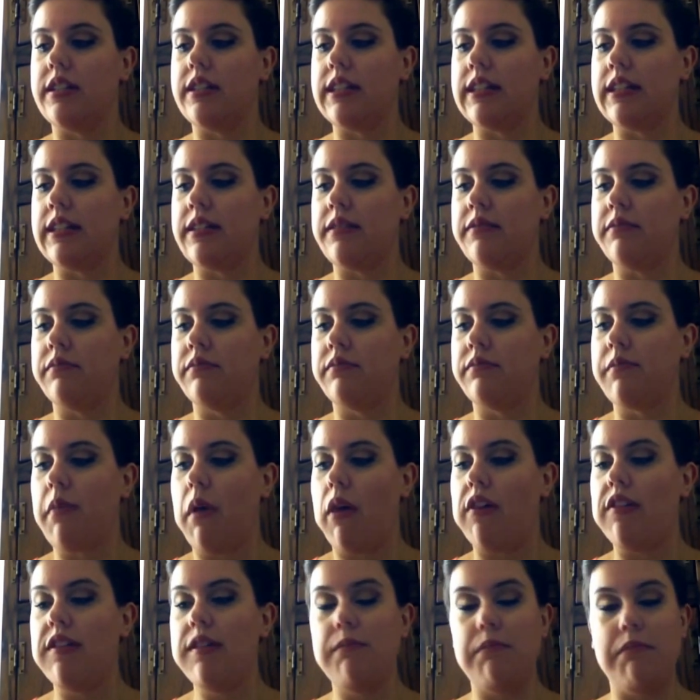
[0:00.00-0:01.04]
uh,
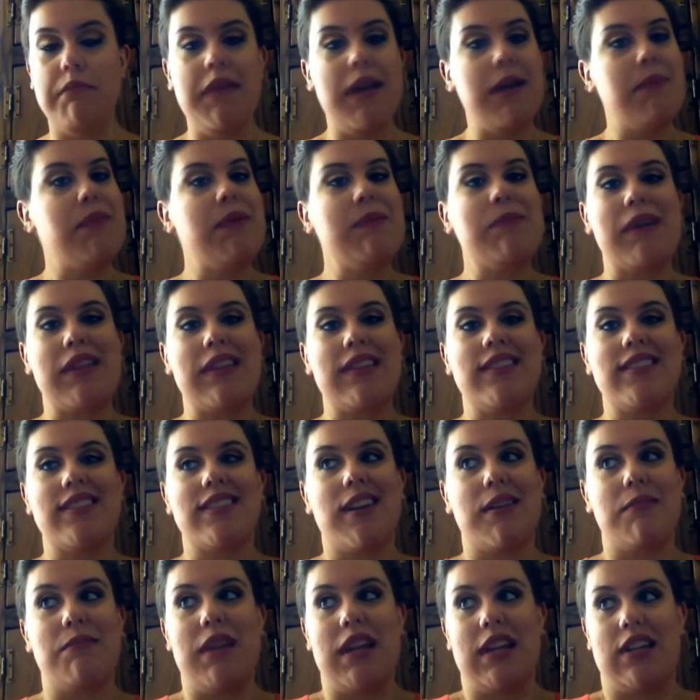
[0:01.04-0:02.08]
and then maybe by this
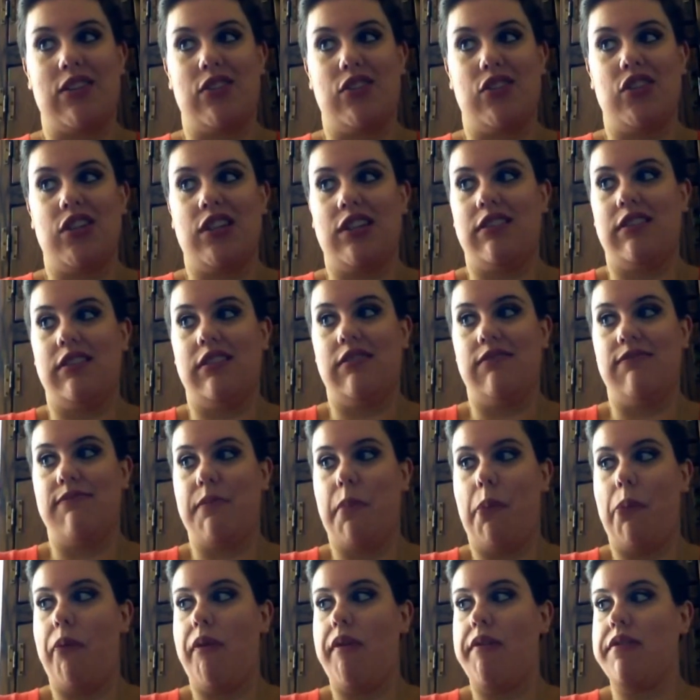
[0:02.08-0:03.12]
time next year,
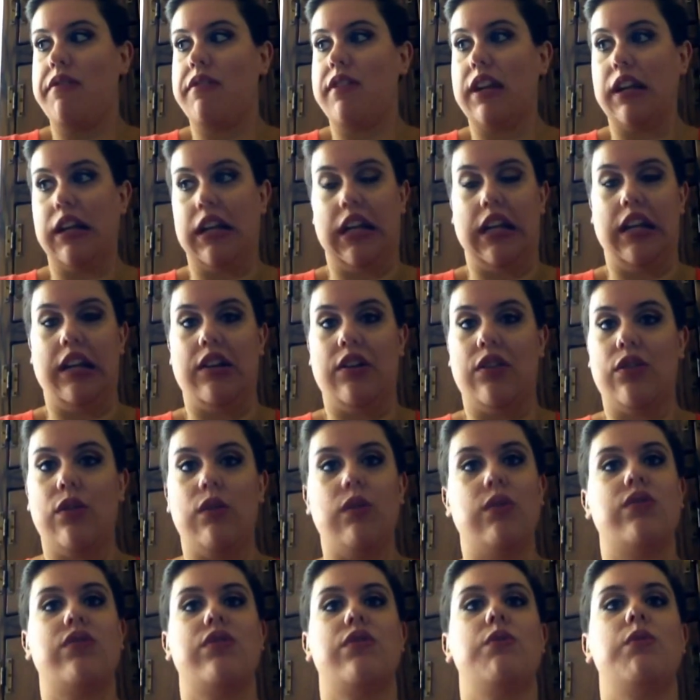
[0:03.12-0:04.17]
getting
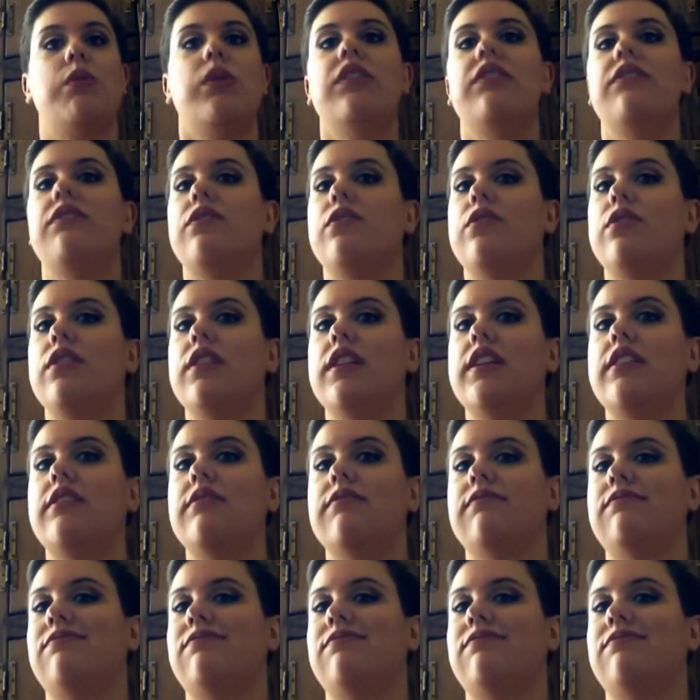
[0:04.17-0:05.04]
close to 140.